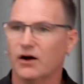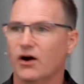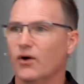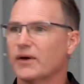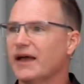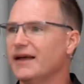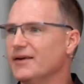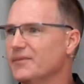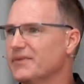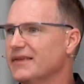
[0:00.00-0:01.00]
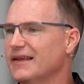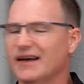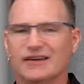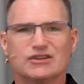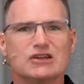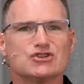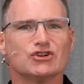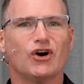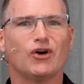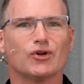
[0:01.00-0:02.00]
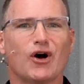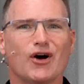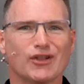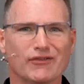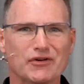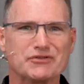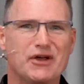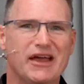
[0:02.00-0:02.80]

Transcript: Okay, attention all law lovers.